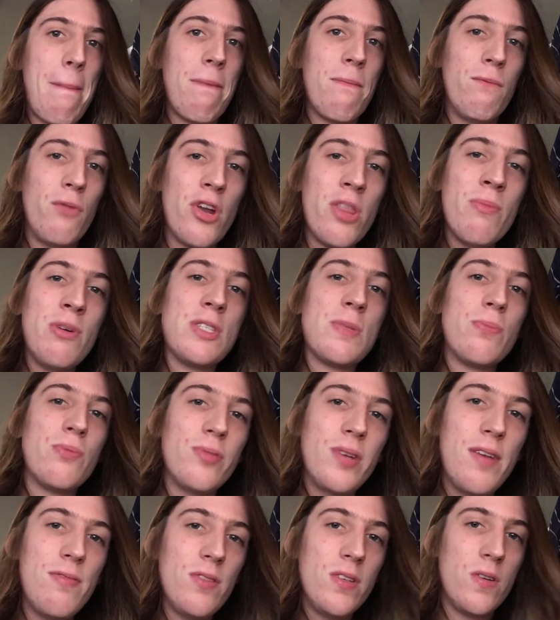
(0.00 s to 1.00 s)
one of the most
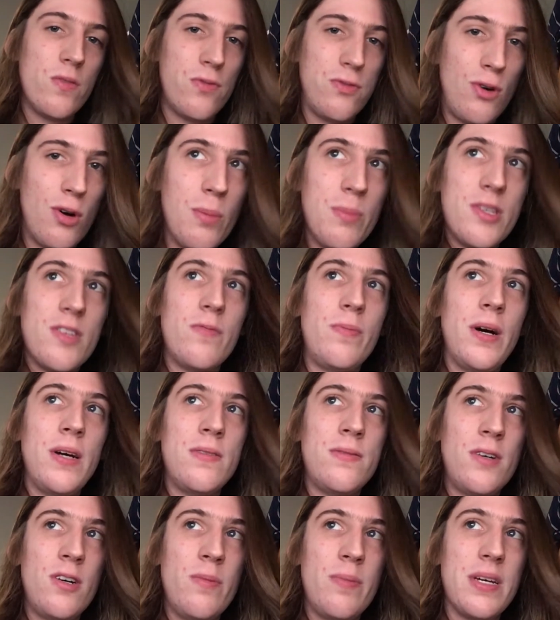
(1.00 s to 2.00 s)
prevalent forms of
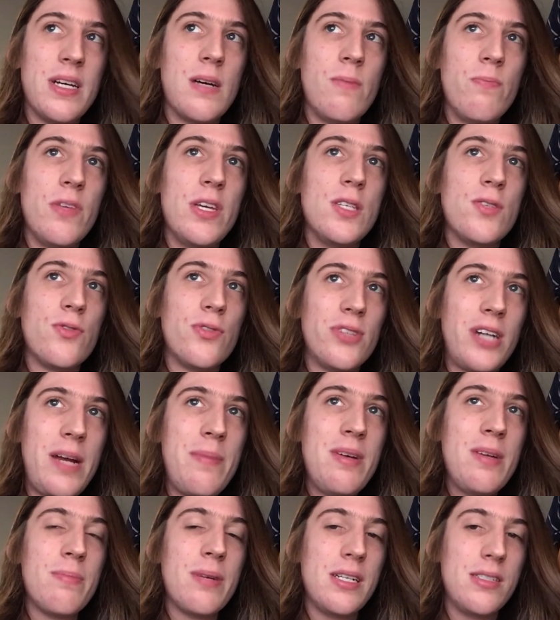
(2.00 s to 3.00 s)
biphobia is
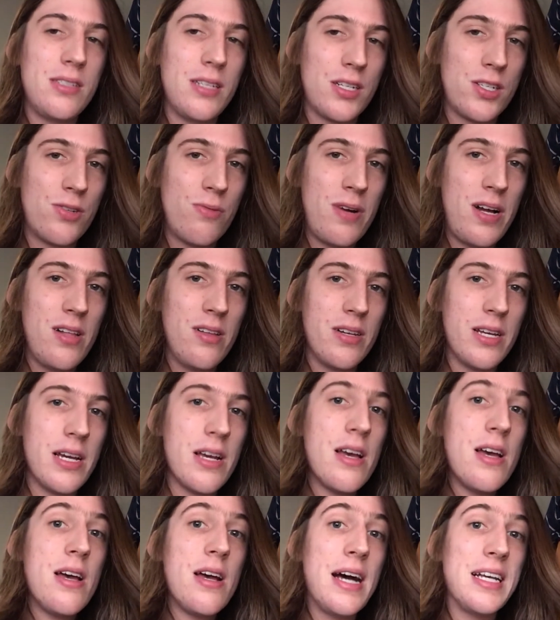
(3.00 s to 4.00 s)
framing
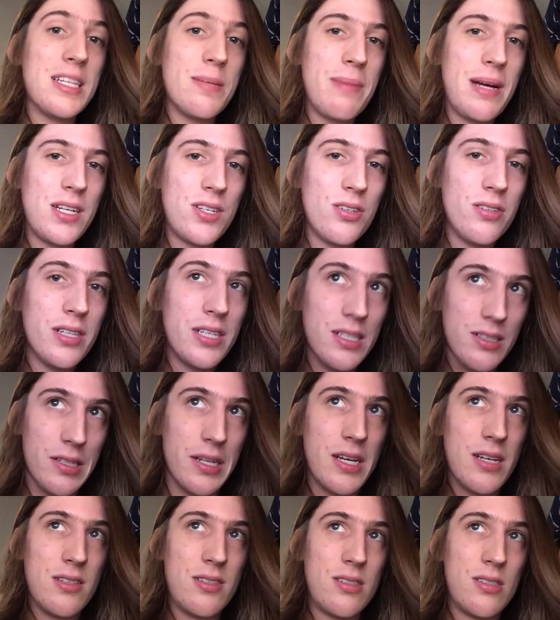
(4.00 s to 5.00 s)
bisexuality as a mental
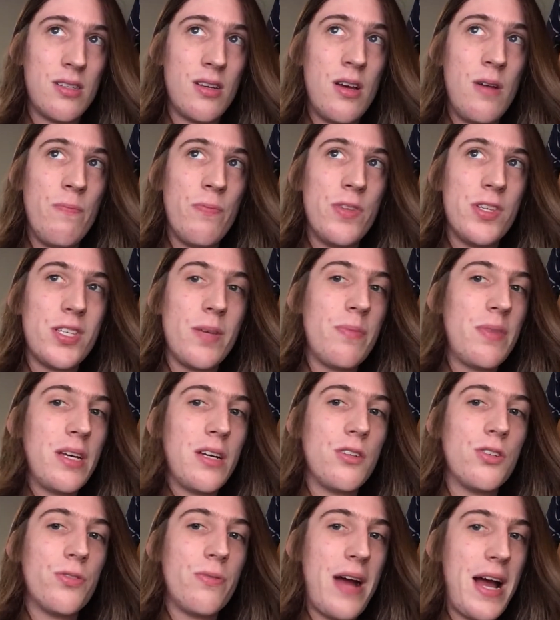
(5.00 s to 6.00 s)
illness.
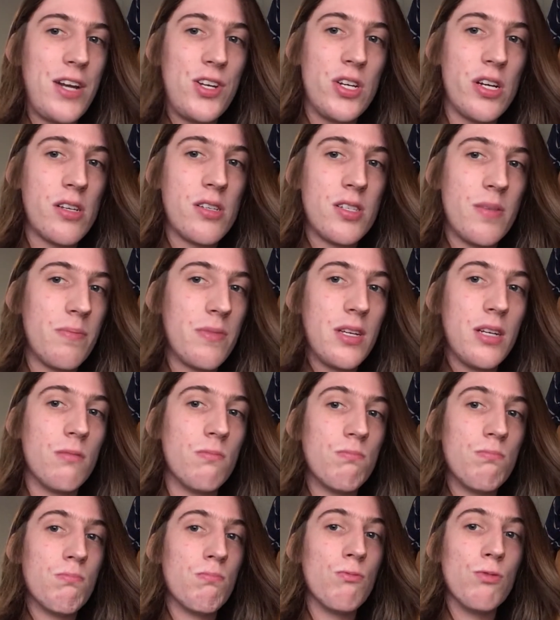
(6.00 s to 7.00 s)
Something tragic,
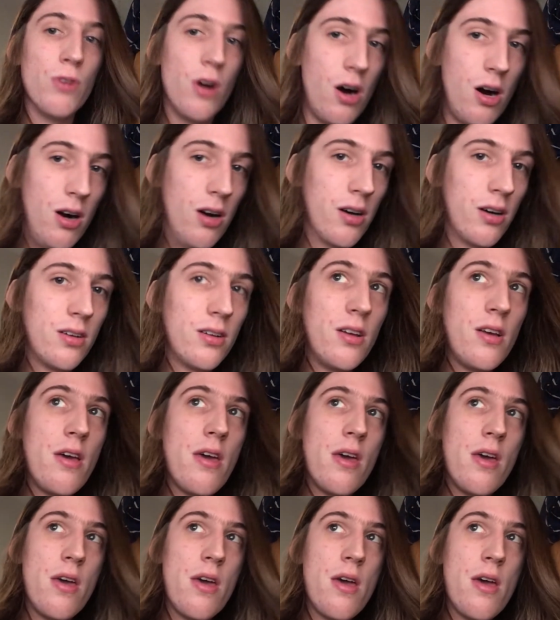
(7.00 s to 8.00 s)
something wrong.
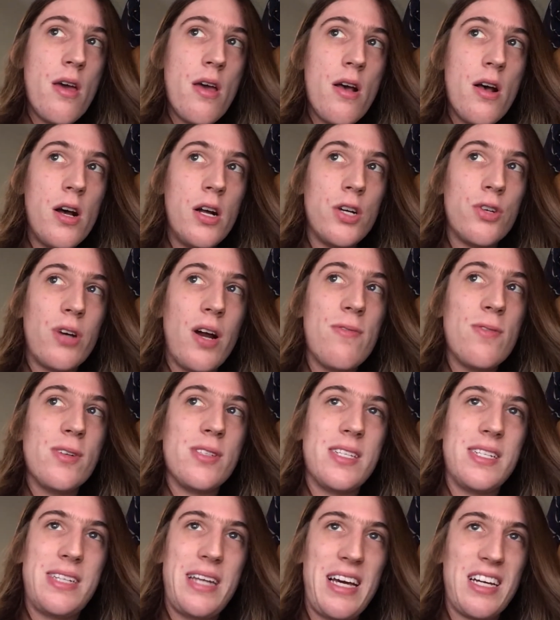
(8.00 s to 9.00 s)
Trevor
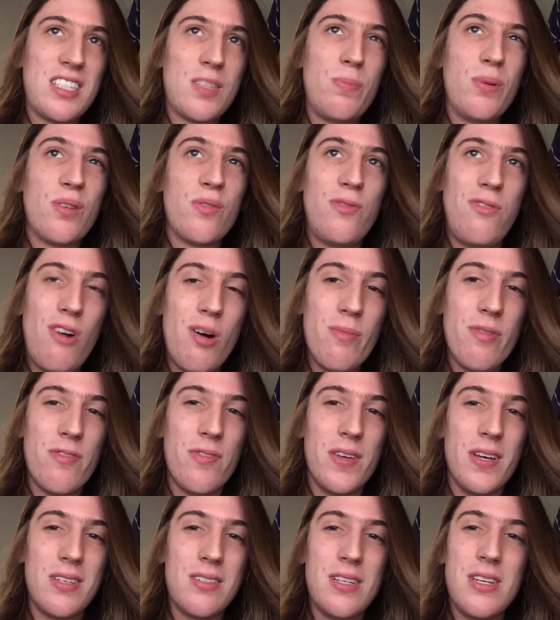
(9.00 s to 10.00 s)
is a textbook form of
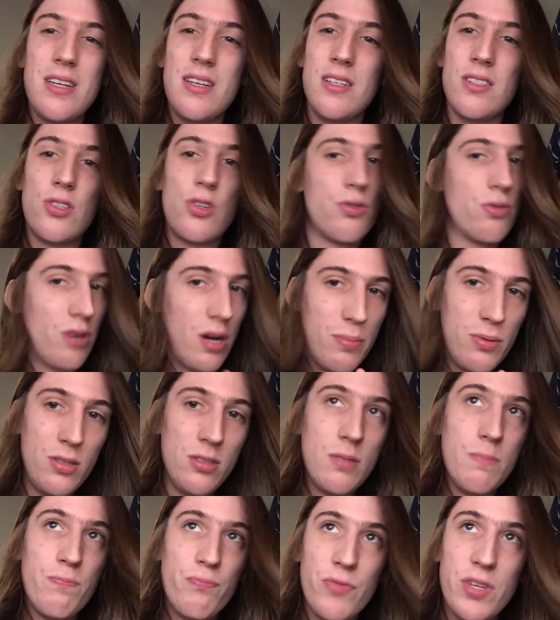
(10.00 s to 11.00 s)
this. He's
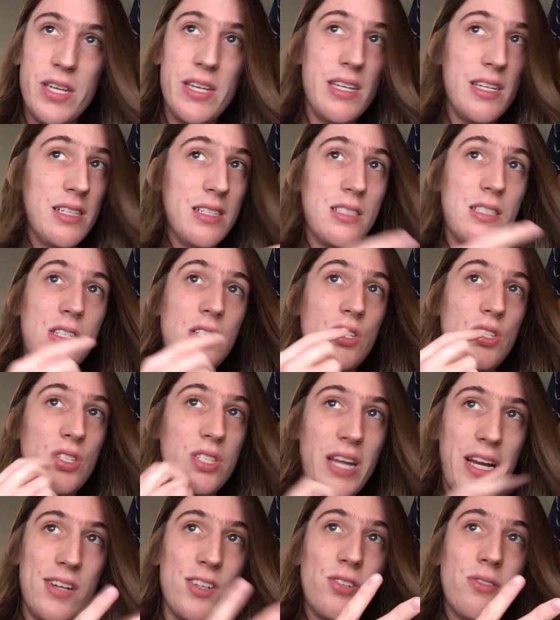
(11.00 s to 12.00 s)
troubled, he's
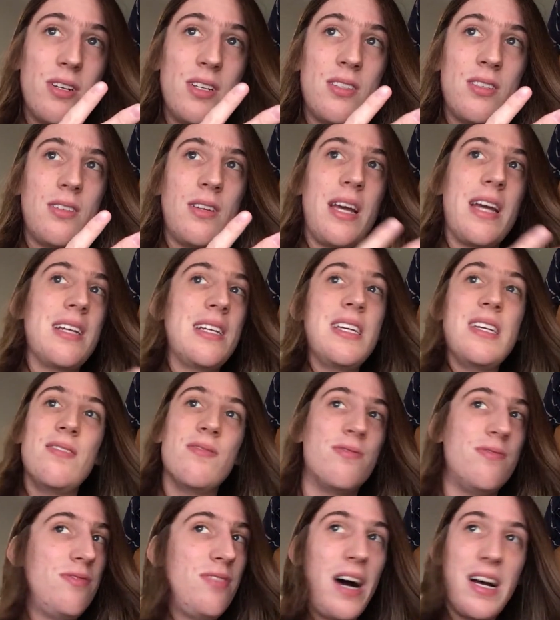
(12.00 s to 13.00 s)
dangerous, and he
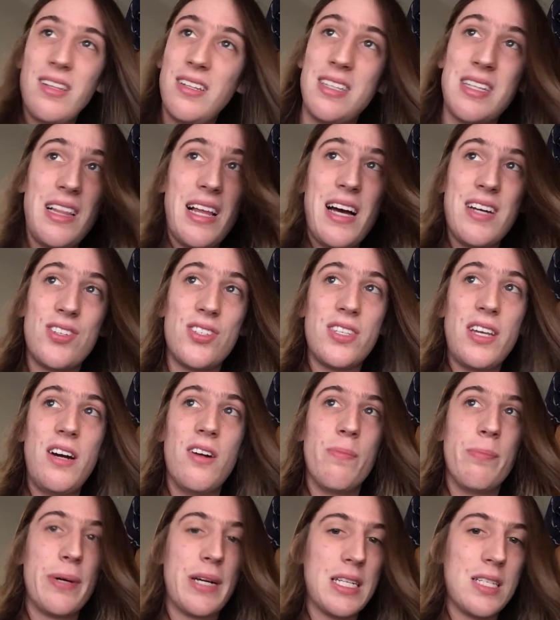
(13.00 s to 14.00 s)
violently lashes
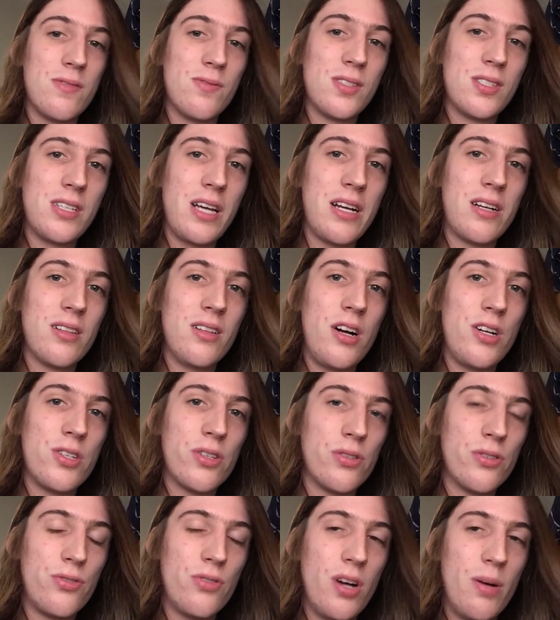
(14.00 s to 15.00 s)
out because of his
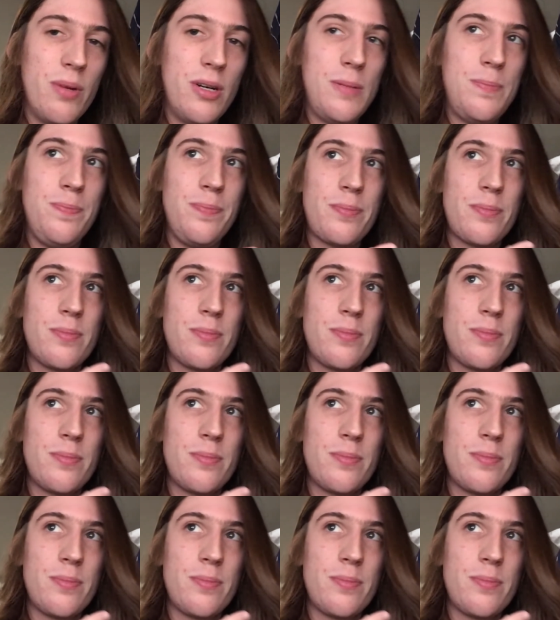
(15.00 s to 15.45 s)
psychological trauma.